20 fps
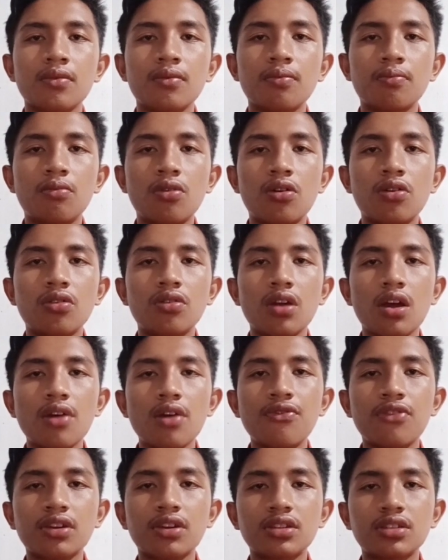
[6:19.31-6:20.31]
more
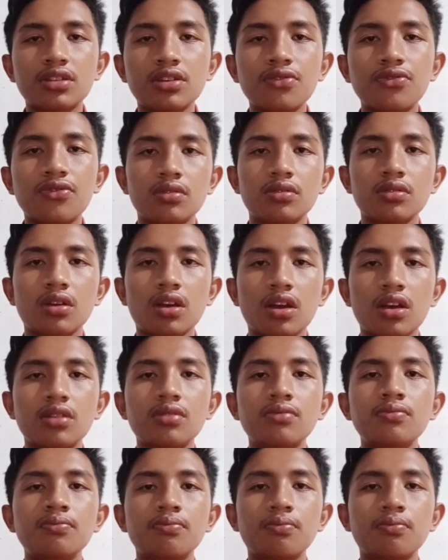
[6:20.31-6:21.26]
effective, and